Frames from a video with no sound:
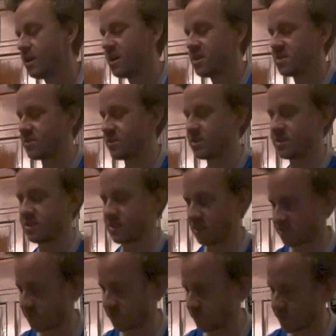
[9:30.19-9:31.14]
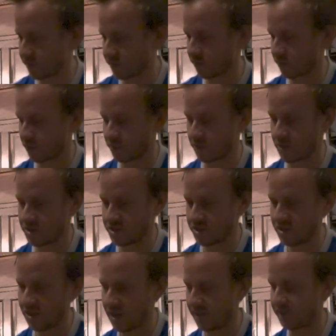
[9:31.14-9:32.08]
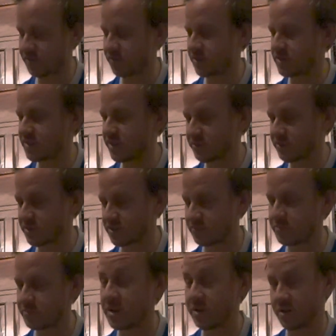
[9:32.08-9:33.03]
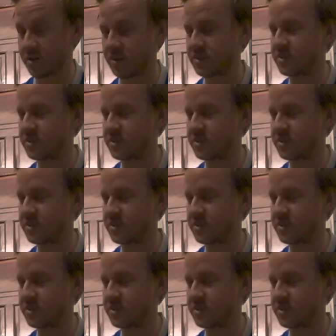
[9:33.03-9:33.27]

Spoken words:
So this is actually a bit of a regression after the day was better.